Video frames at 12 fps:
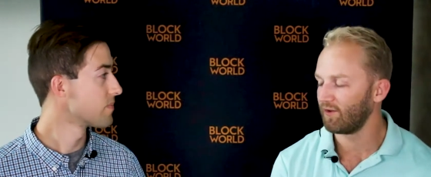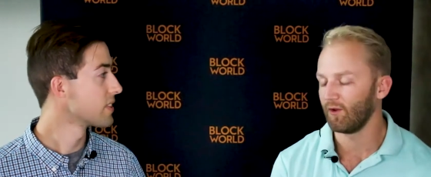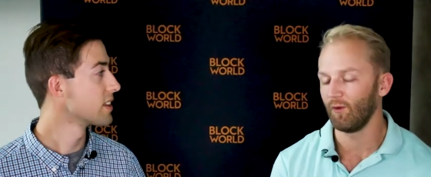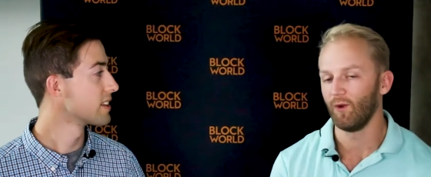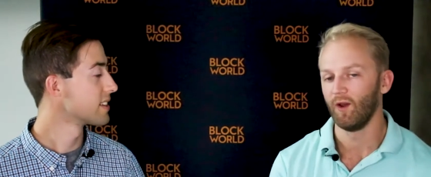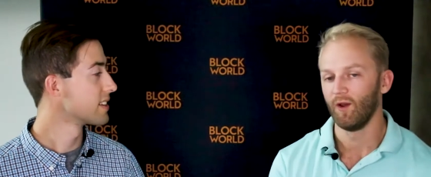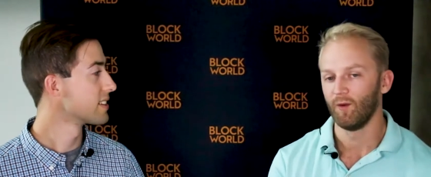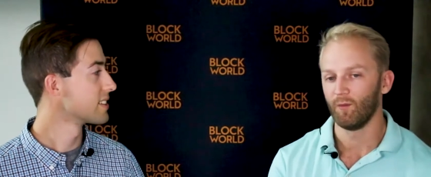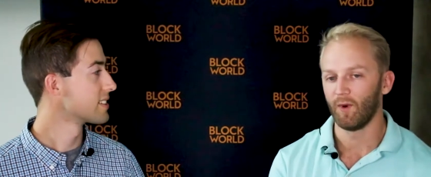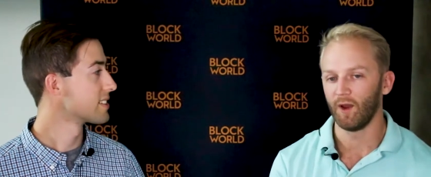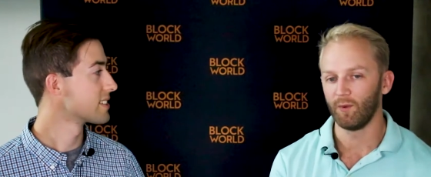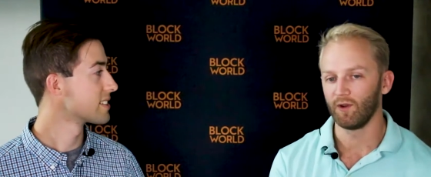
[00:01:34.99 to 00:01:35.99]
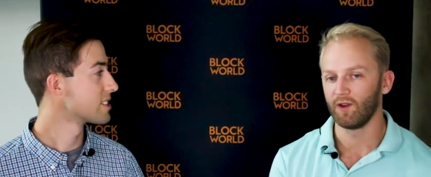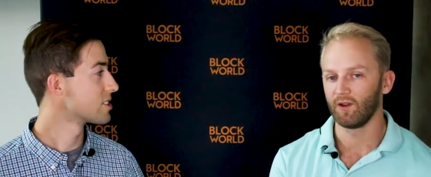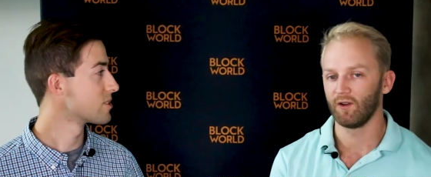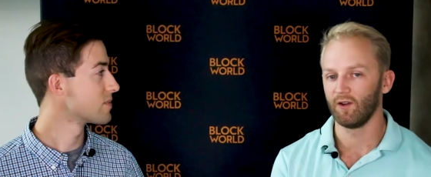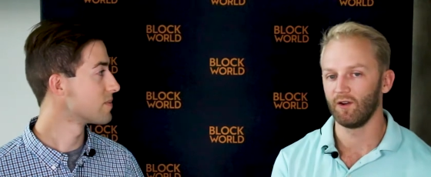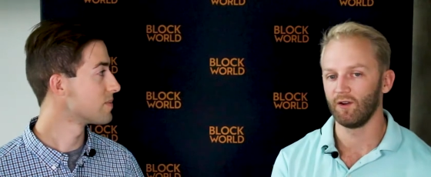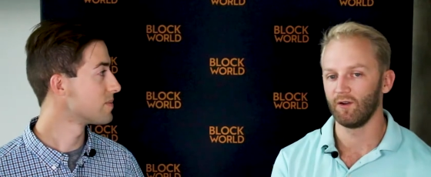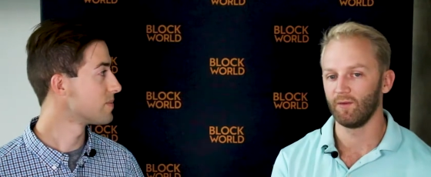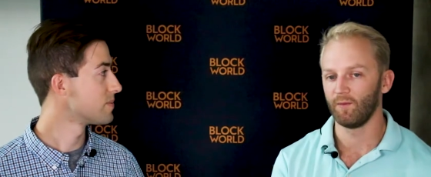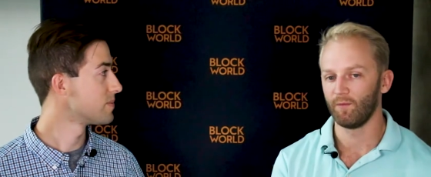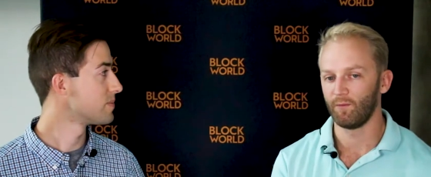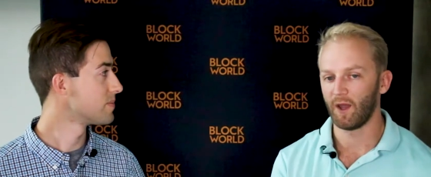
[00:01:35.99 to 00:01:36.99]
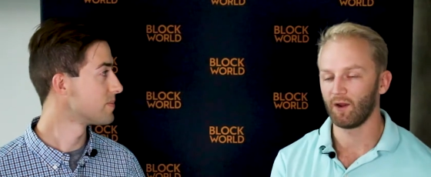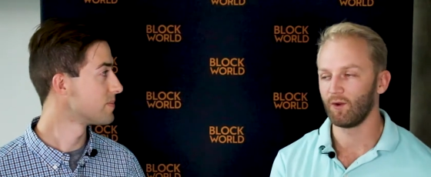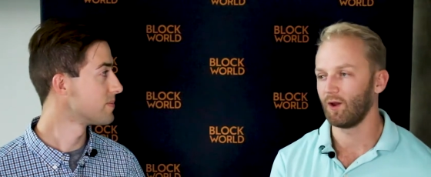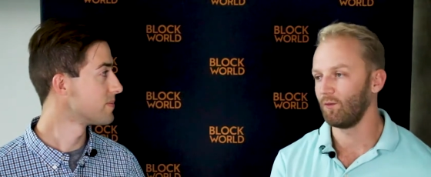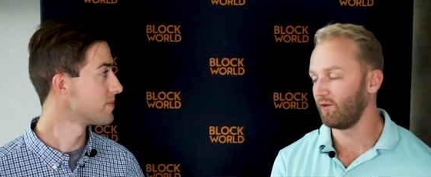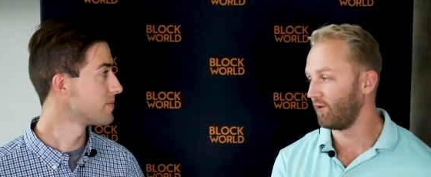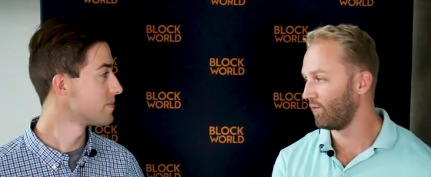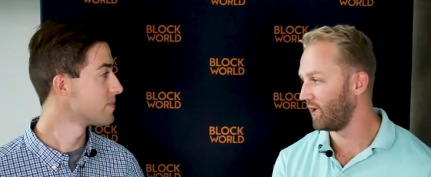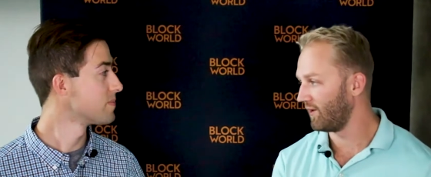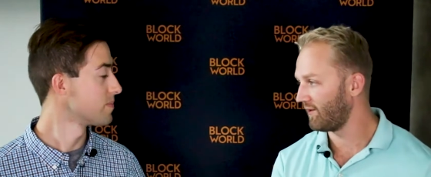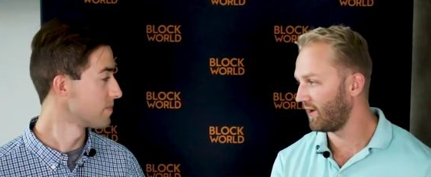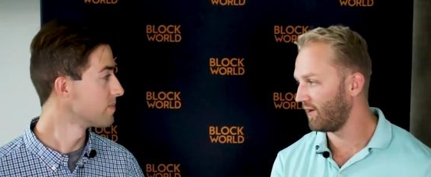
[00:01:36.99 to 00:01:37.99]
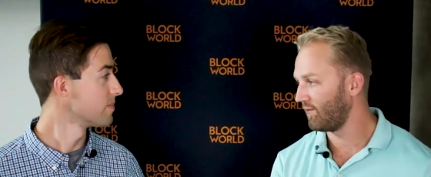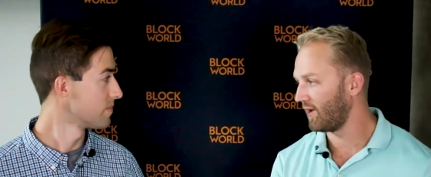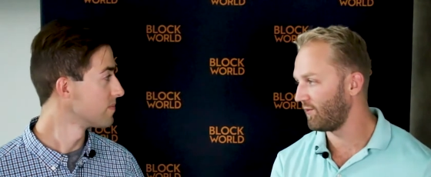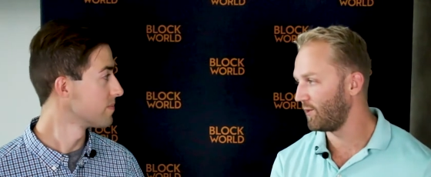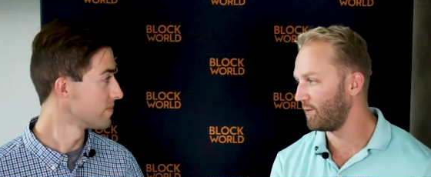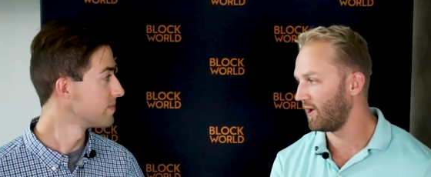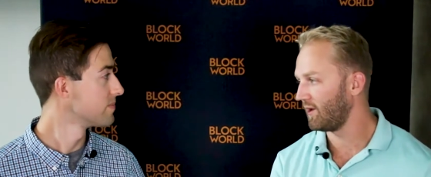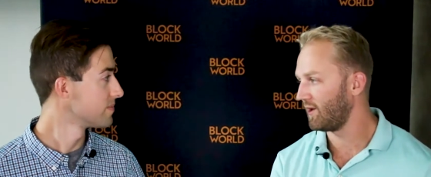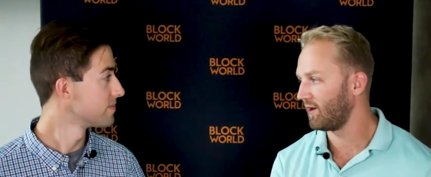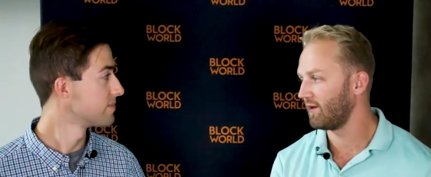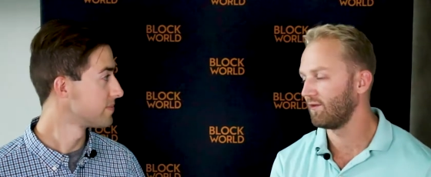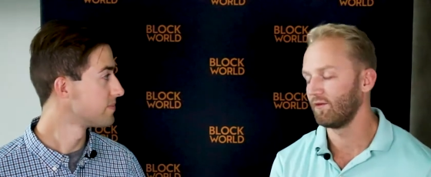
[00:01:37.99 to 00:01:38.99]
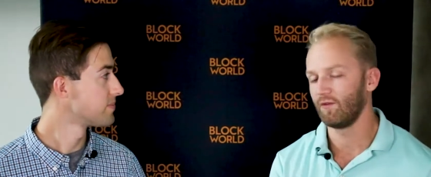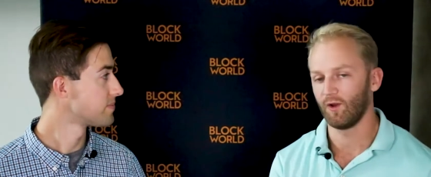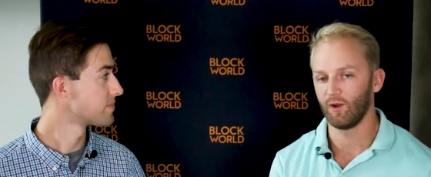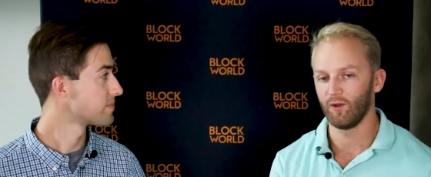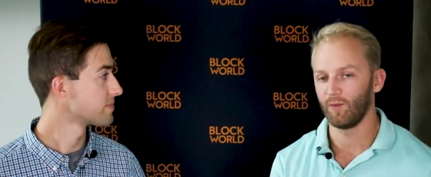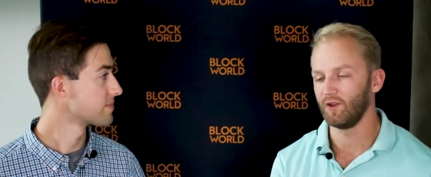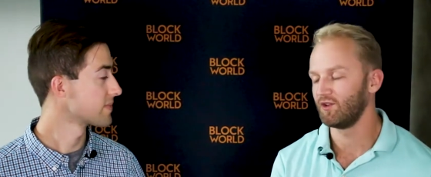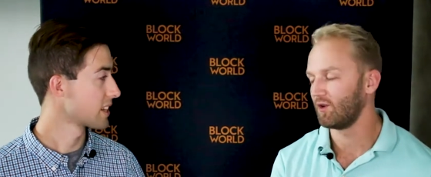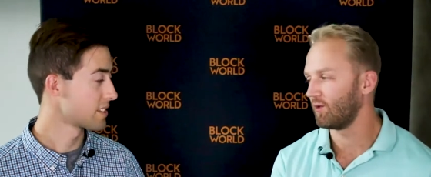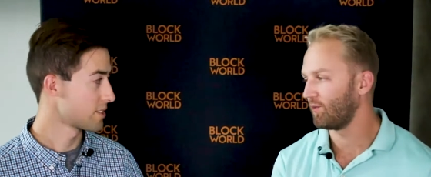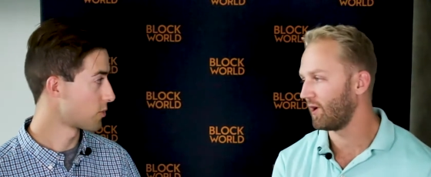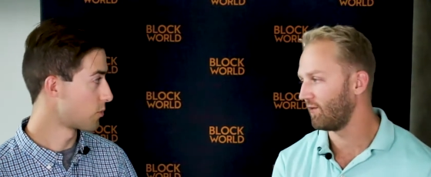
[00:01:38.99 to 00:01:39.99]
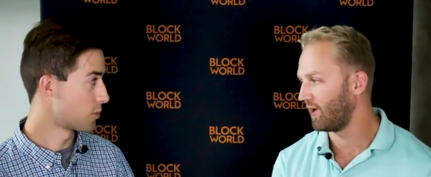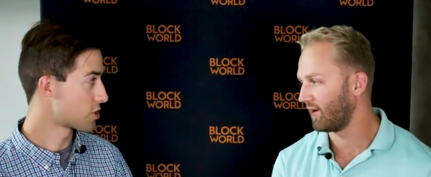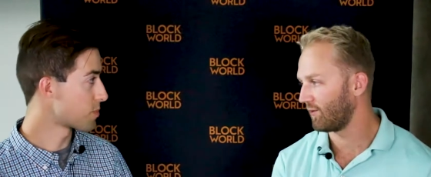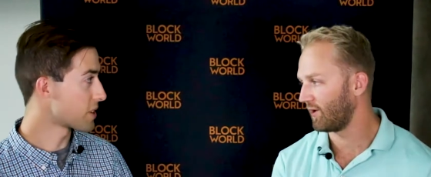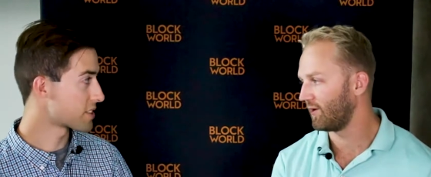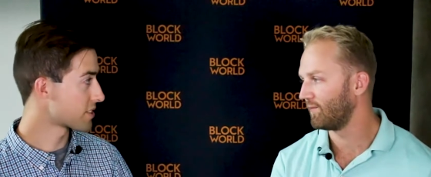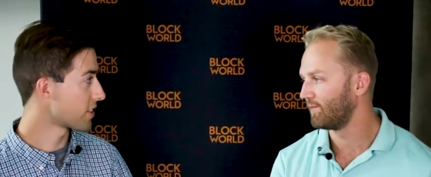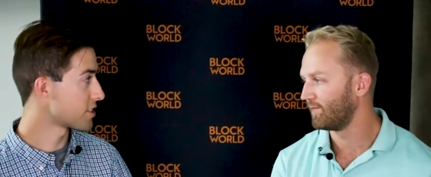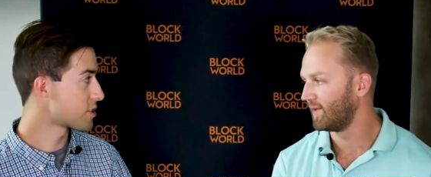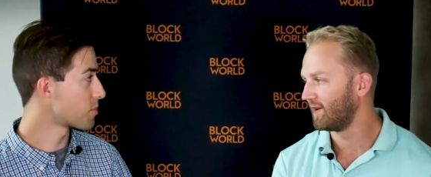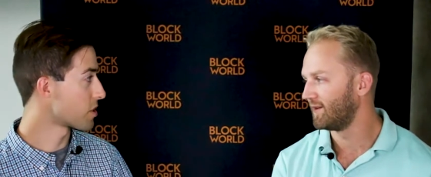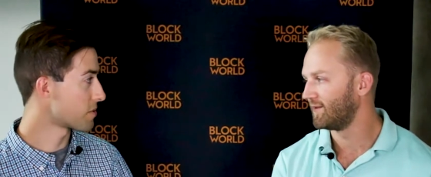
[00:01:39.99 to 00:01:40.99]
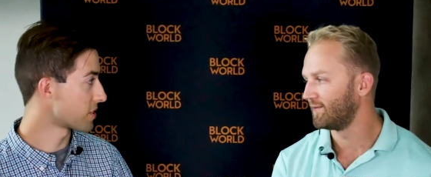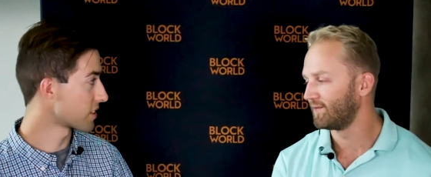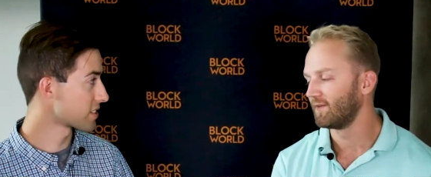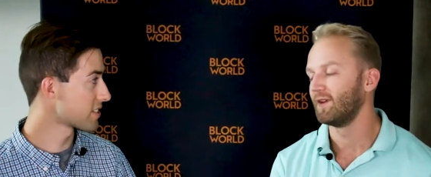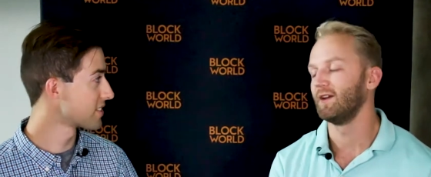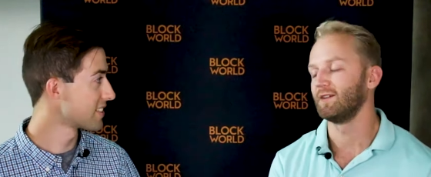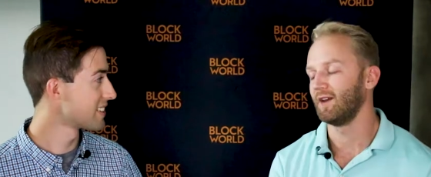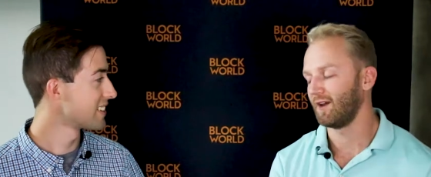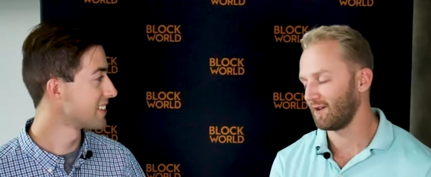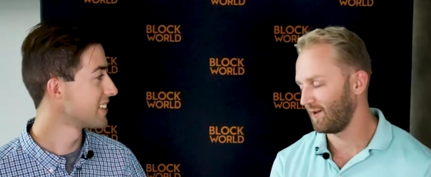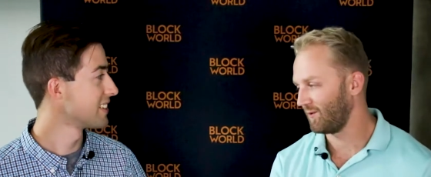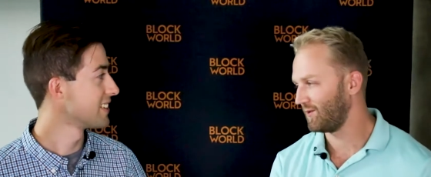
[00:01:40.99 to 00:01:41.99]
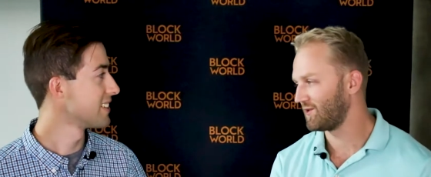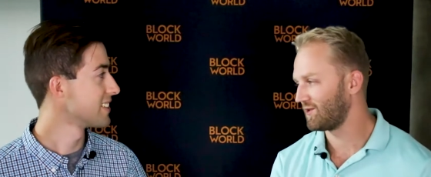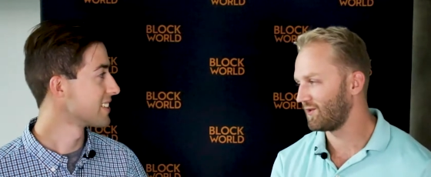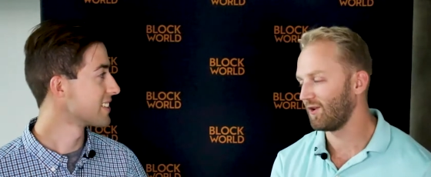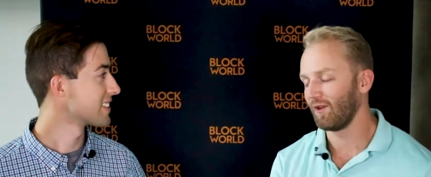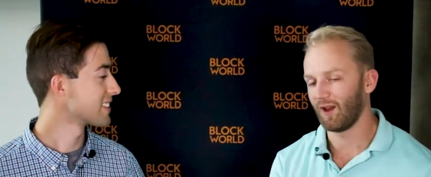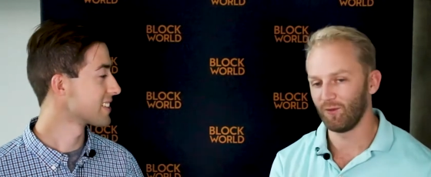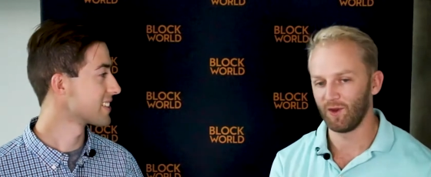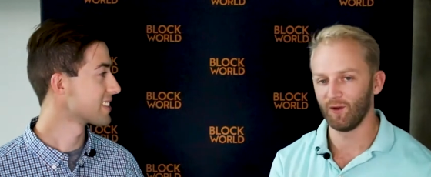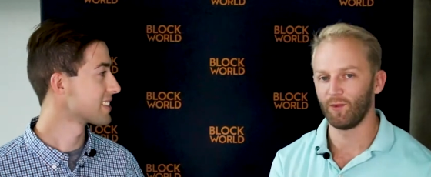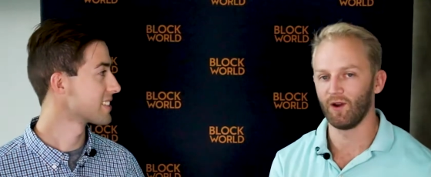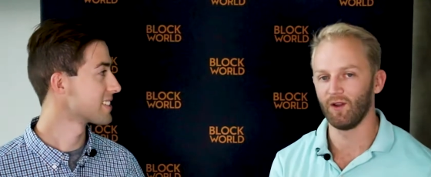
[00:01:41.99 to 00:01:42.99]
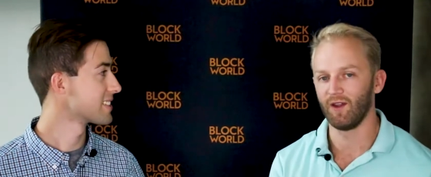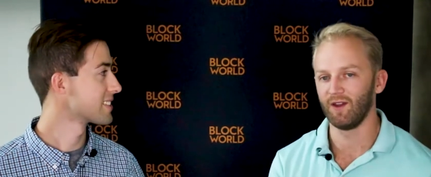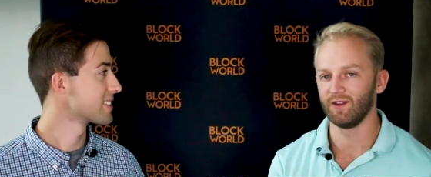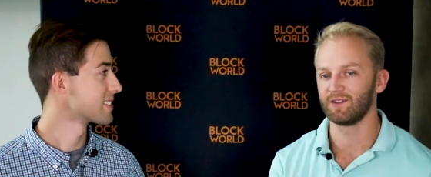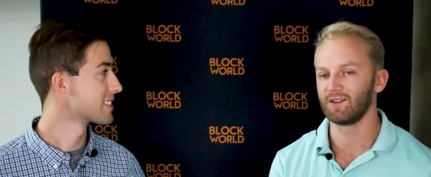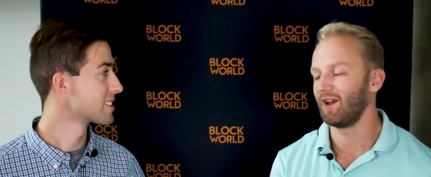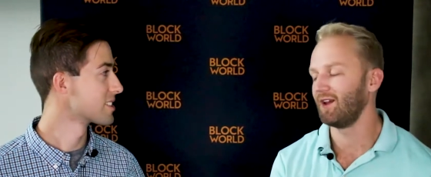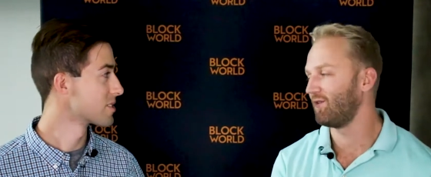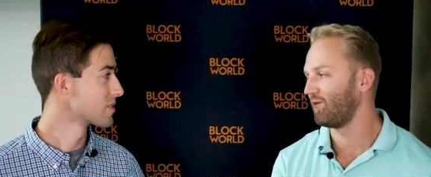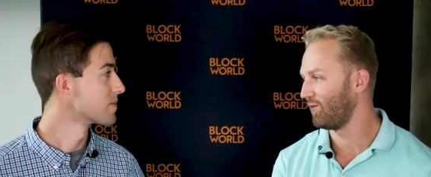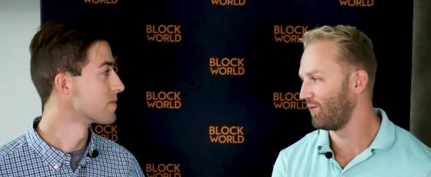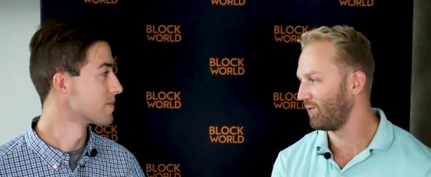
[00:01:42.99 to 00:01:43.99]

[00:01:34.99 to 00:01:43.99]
Speaker 1: So my particular background was in real estate investment banking, followed up by general private which equity. makes Sliced perfect. Exactly, which allowed me to parlay into Slice